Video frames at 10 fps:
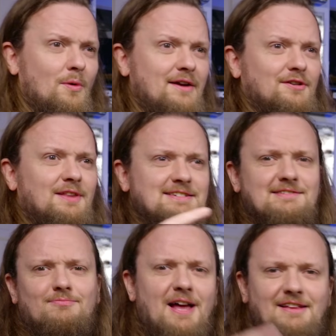whatever
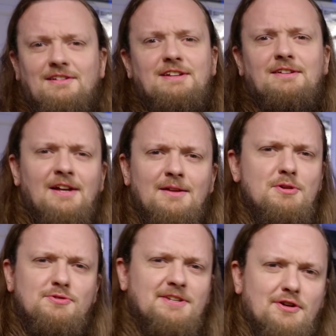less likely
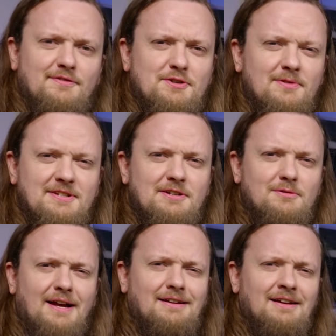music service you listen
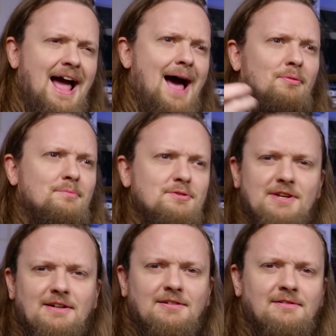to, like Apple
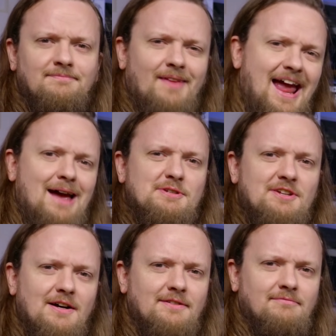Music,
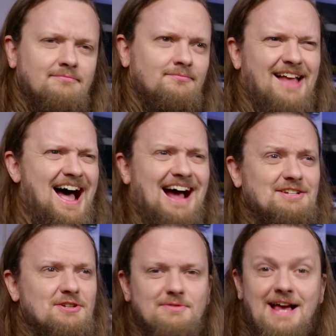Amazon,
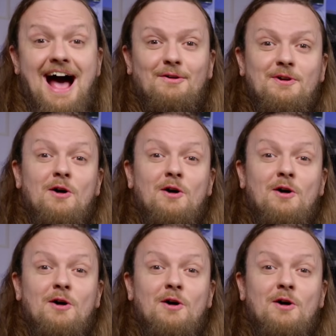iTunes, I don't